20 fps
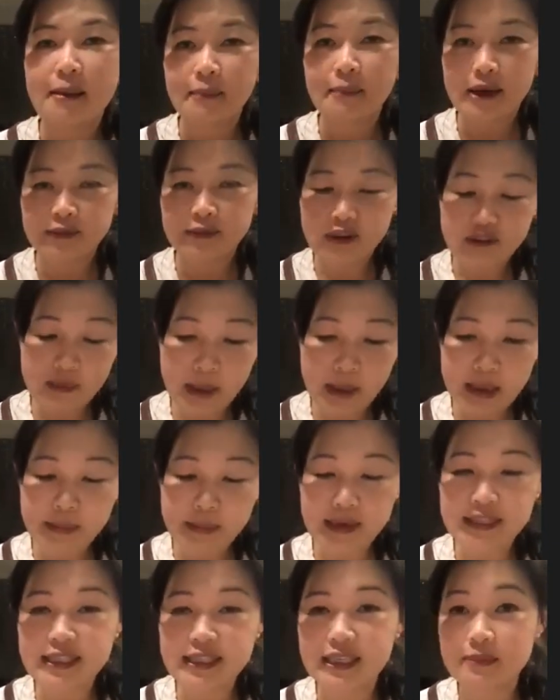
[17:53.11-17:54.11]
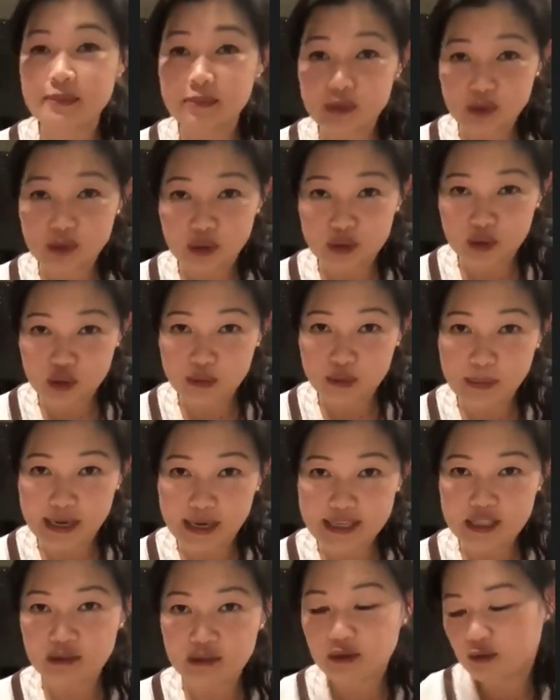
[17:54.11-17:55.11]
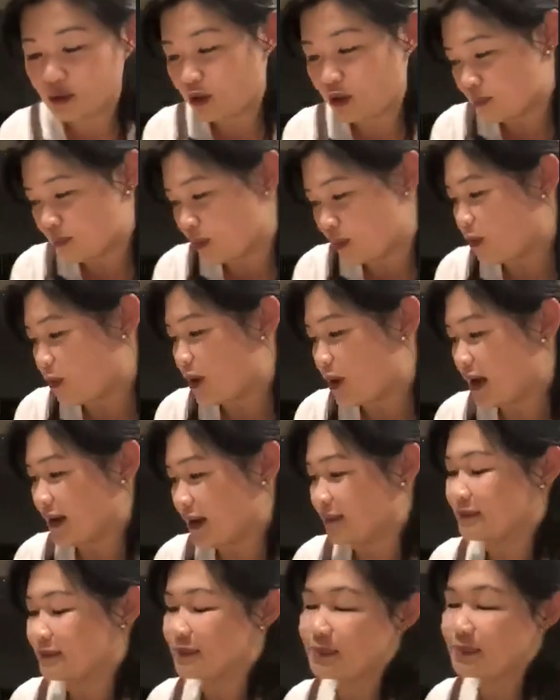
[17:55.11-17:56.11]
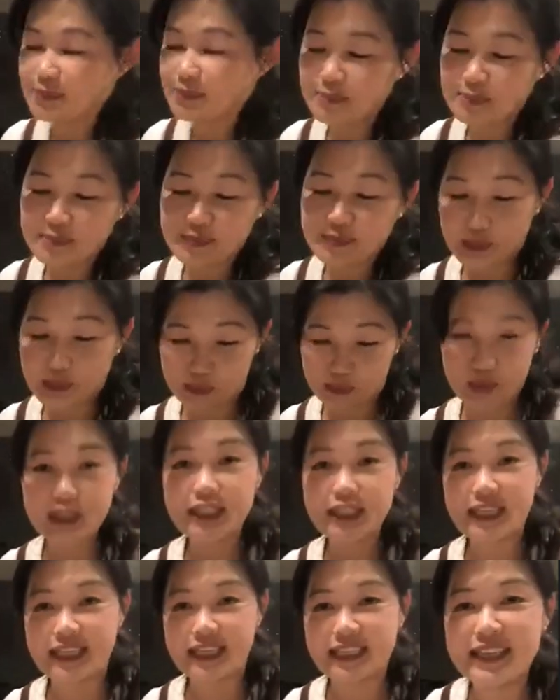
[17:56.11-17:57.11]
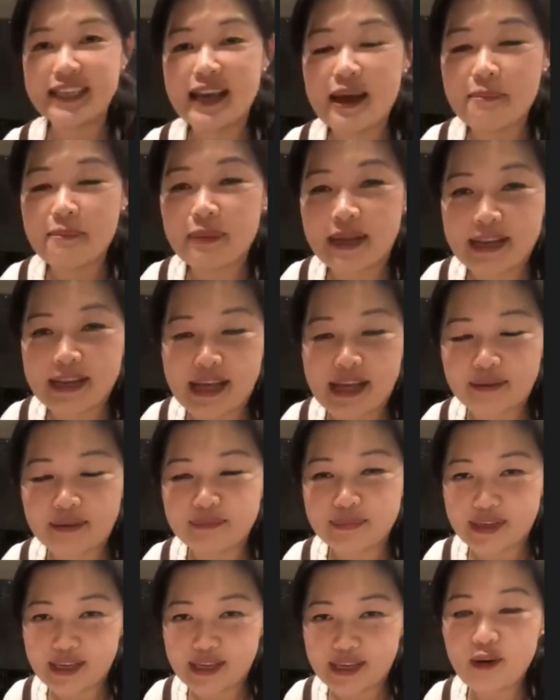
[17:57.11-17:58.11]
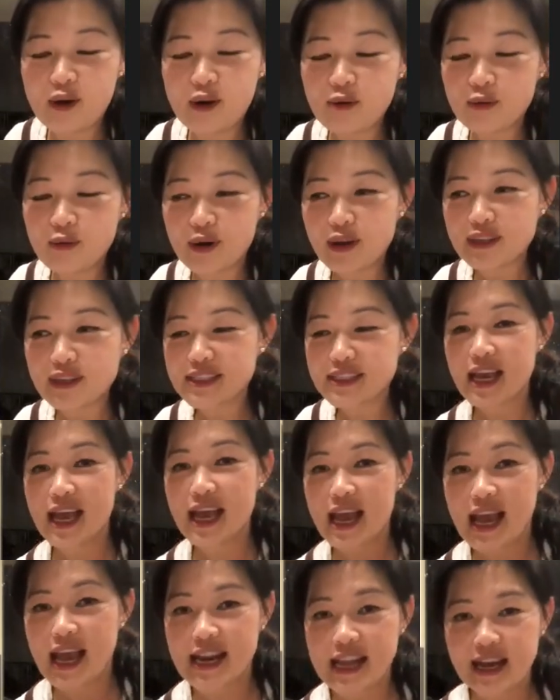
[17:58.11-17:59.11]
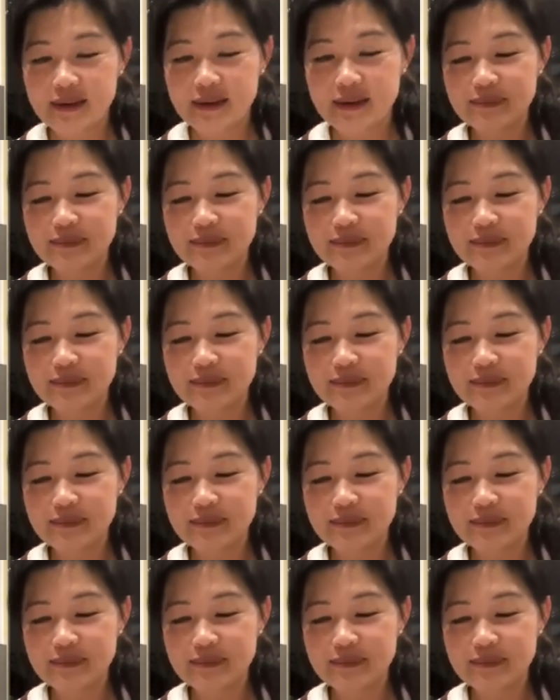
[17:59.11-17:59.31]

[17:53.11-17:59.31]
If you have a piping tip, your choux pastry will look more pretty, but it all works. And